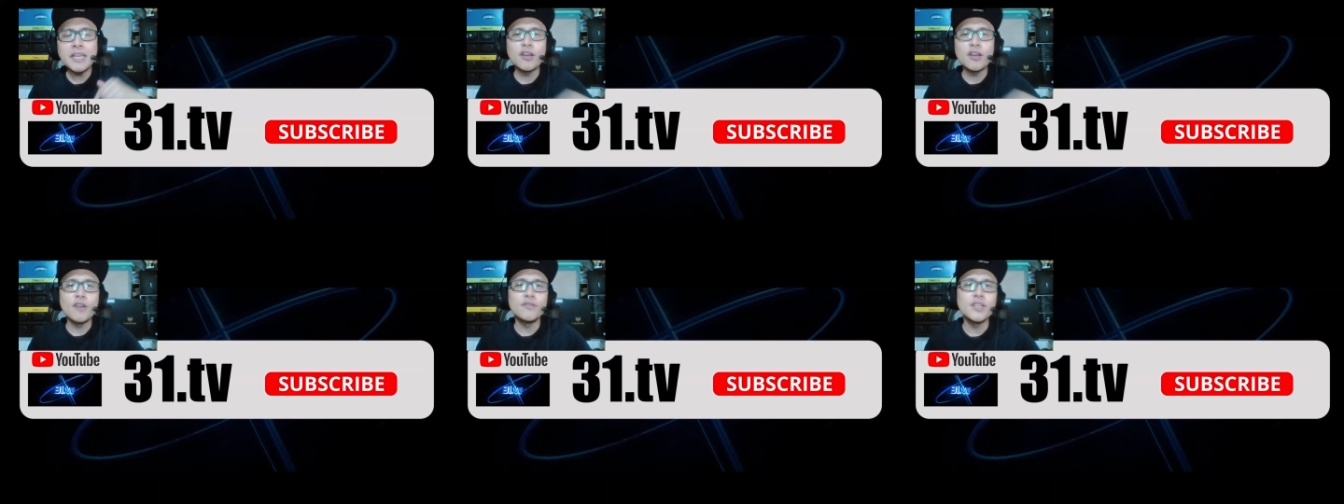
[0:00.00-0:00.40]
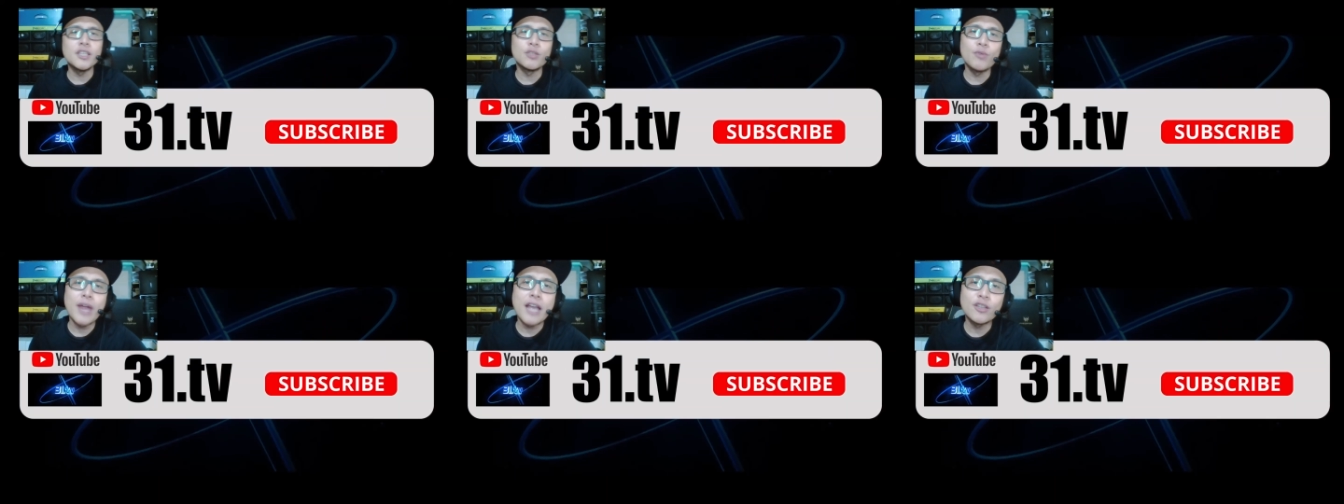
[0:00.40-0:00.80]
of
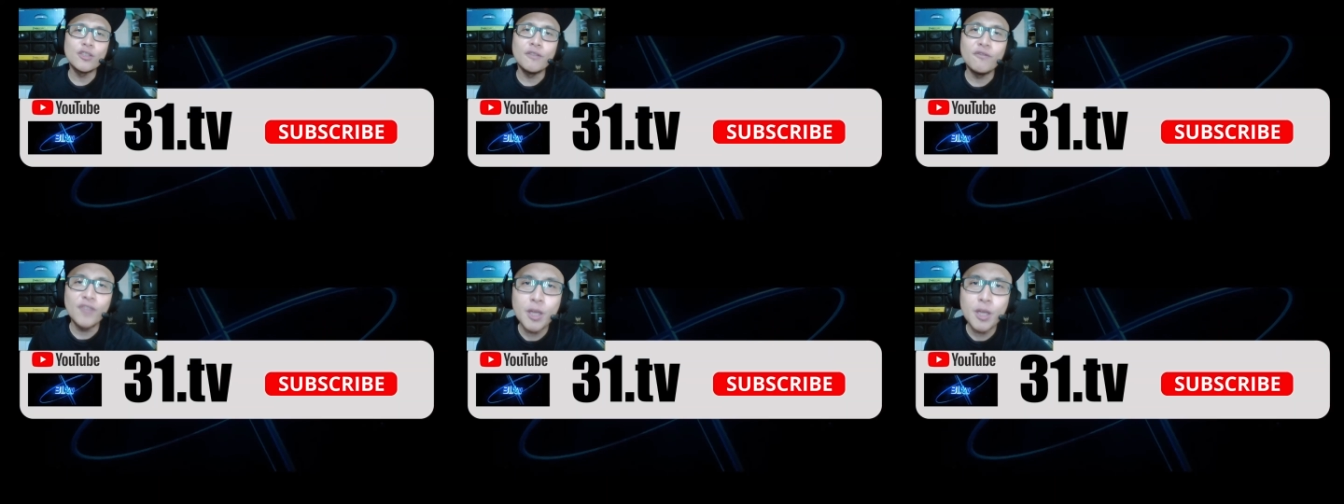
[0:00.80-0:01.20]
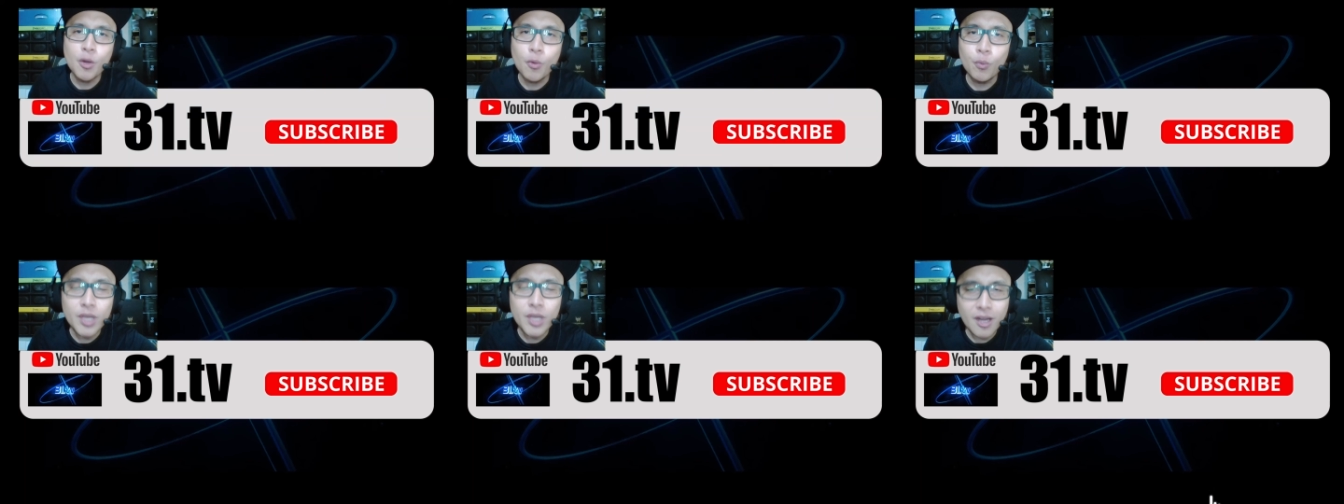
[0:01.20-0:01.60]
this reaction video
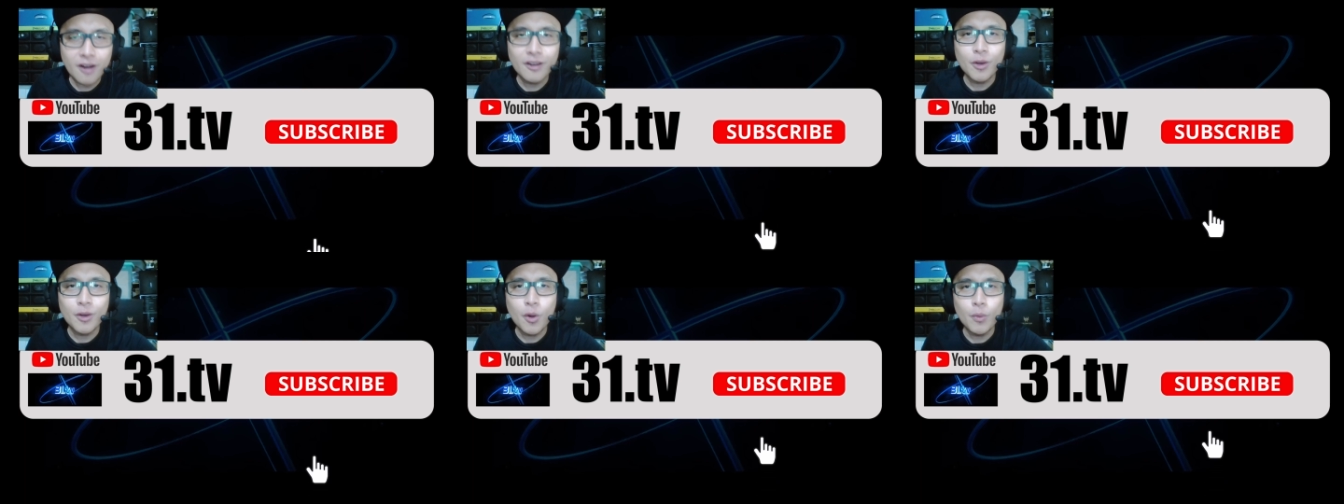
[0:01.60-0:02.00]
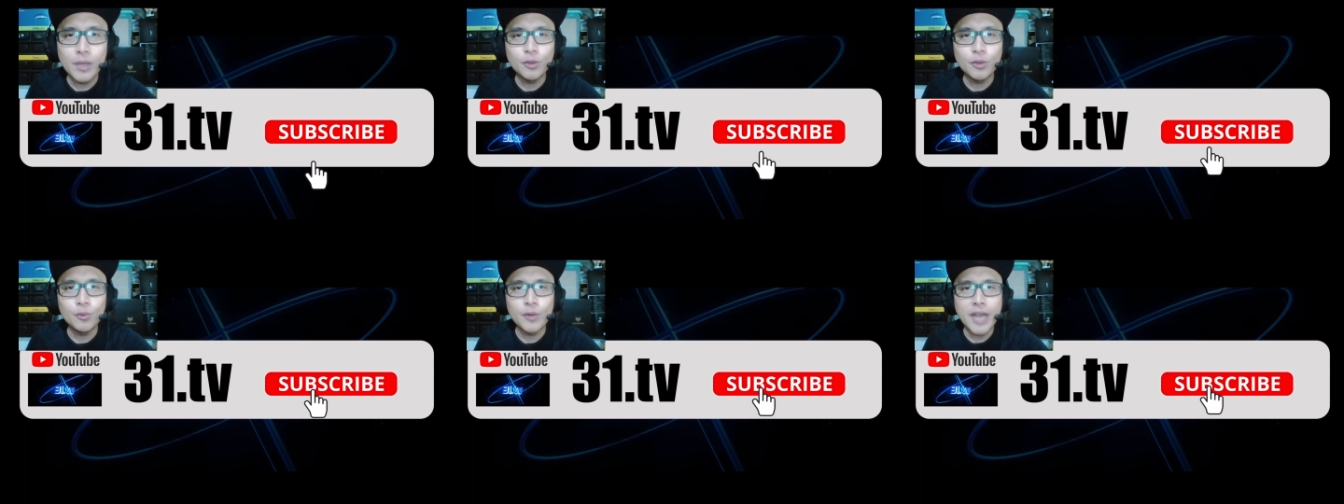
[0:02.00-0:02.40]
we are
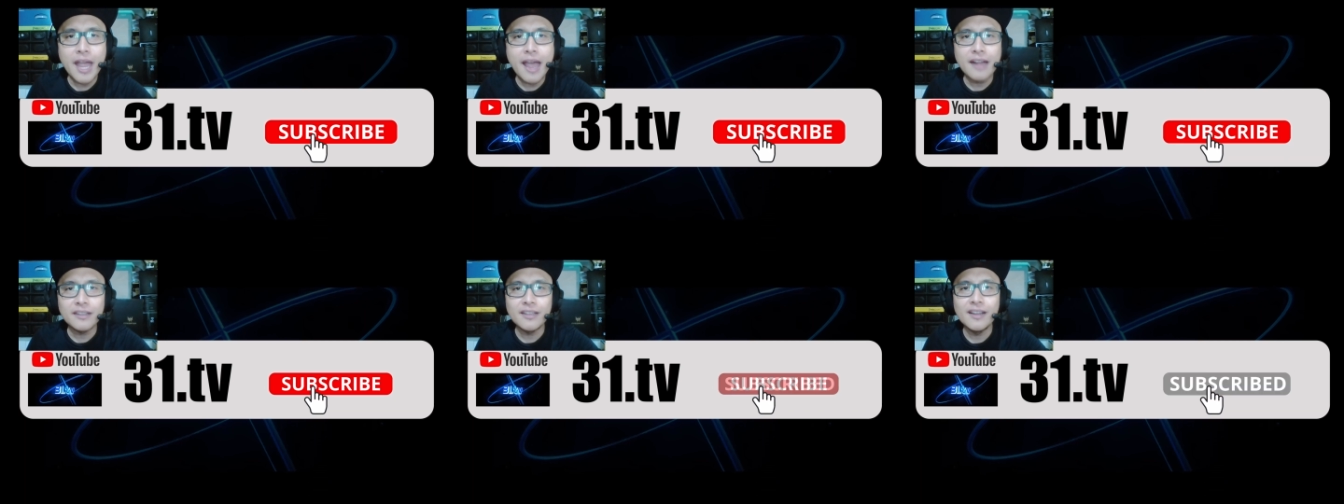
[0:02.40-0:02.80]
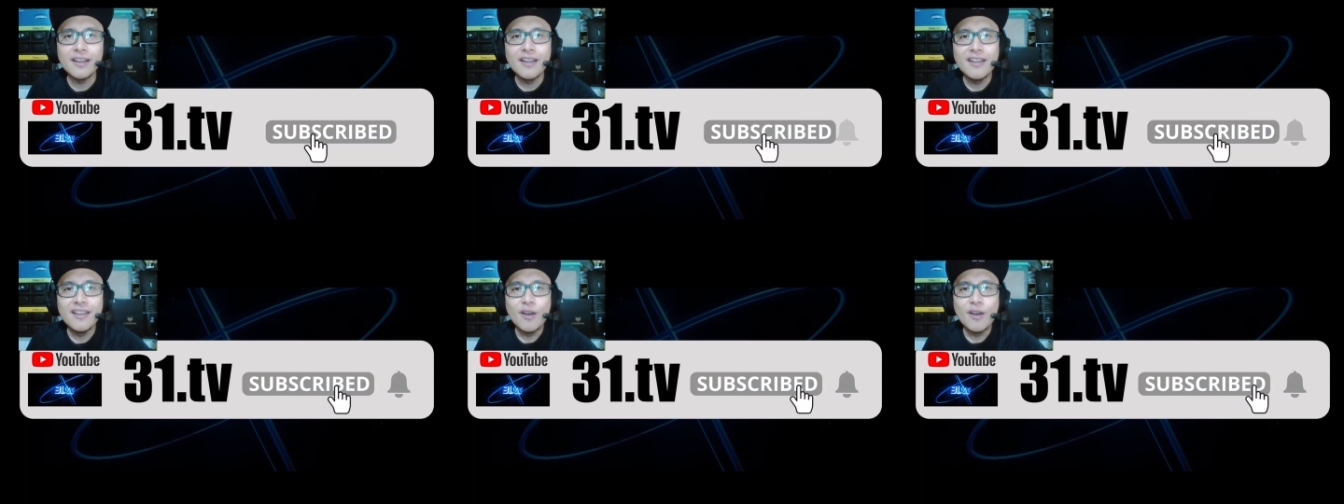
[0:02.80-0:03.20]
going to react
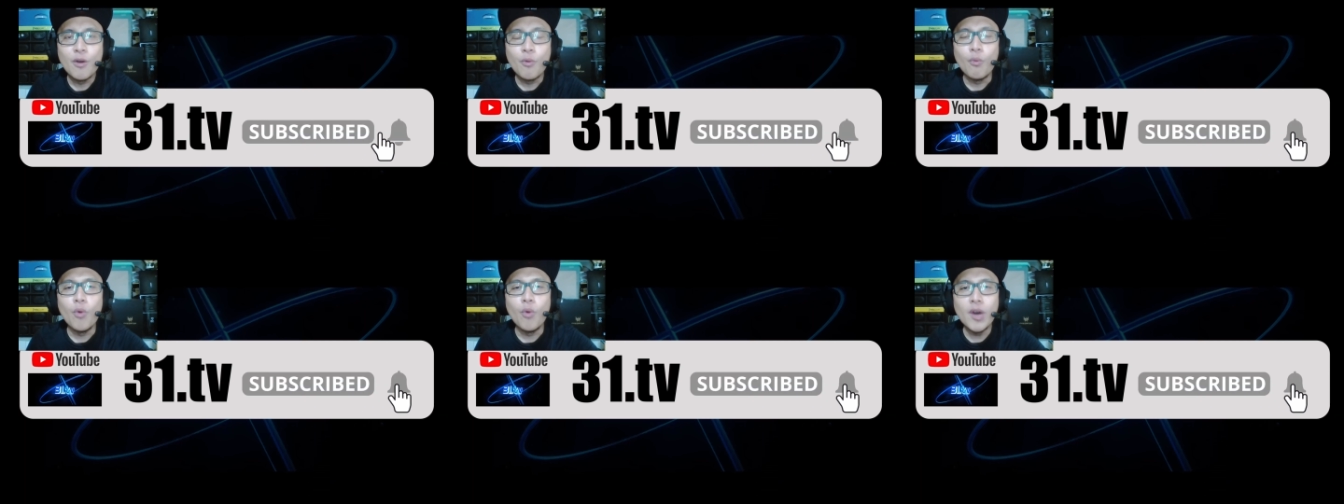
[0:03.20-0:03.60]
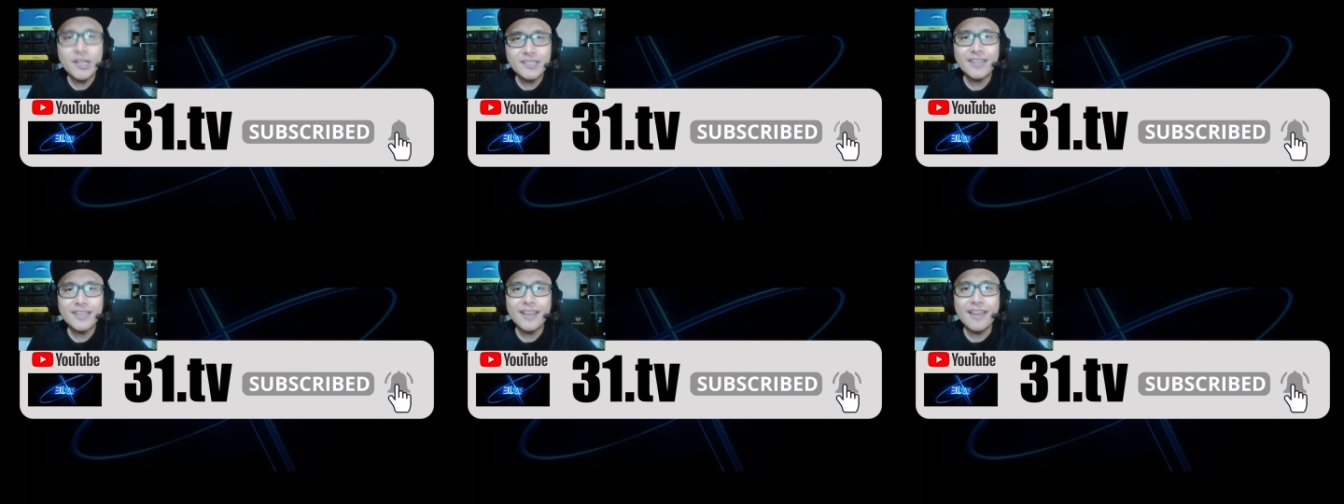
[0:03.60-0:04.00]

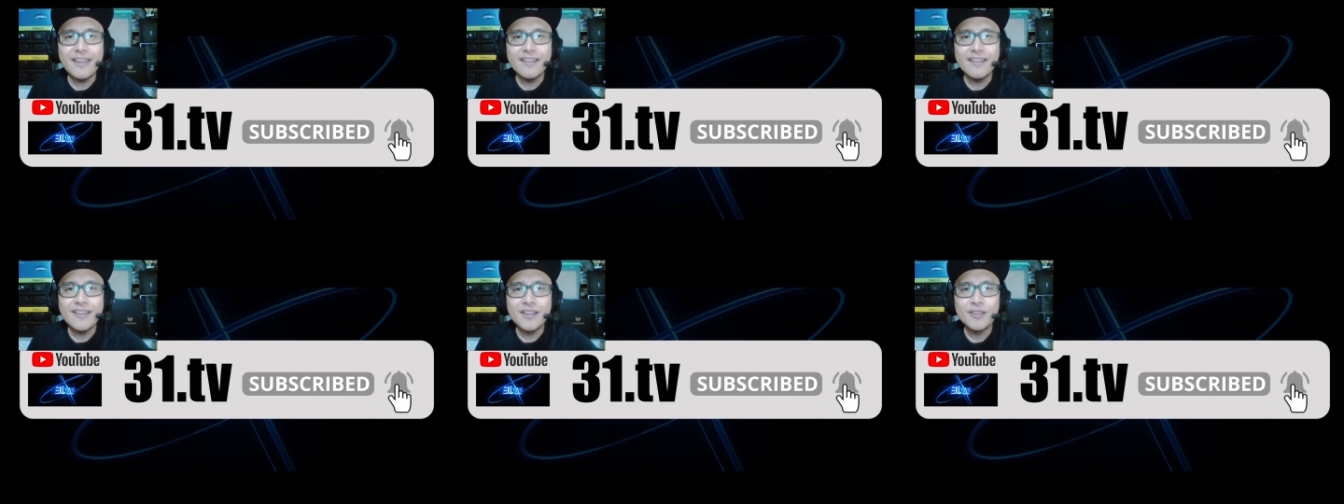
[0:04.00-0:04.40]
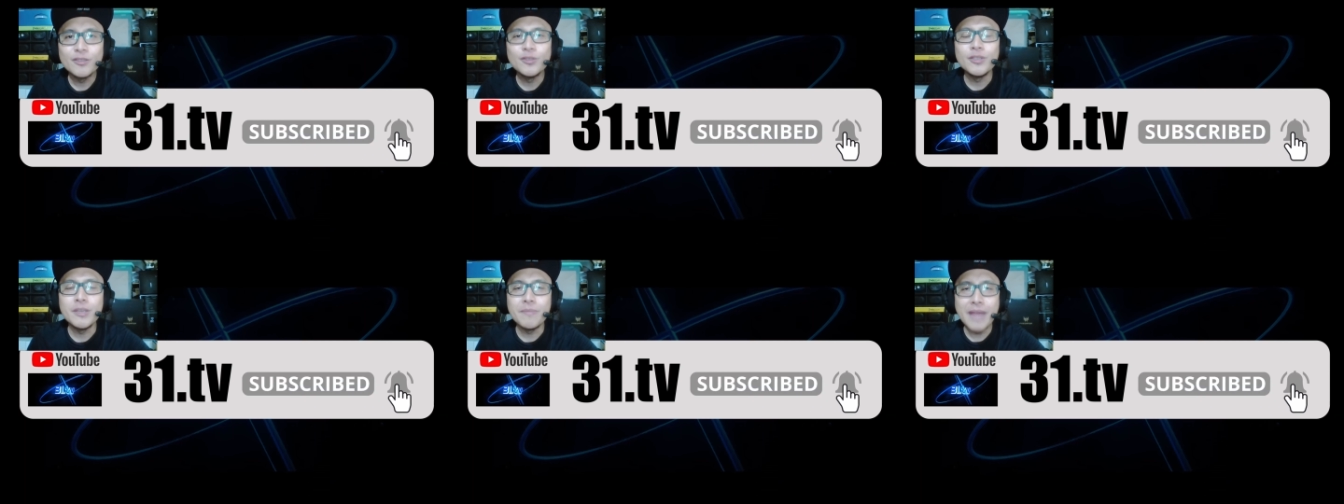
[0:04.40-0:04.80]
once again
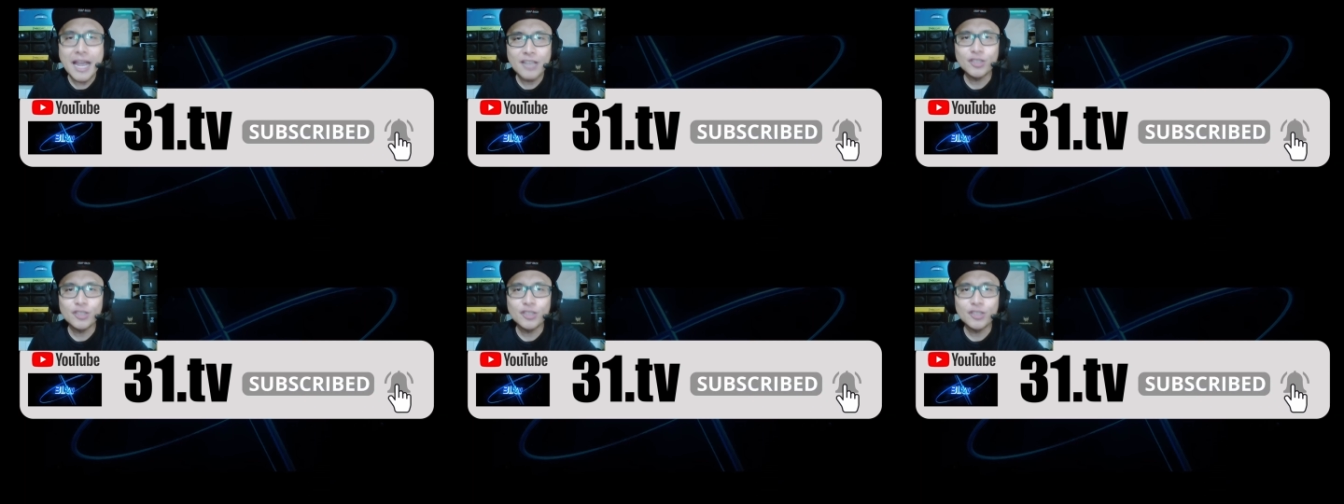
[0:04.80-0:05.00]
to Dimash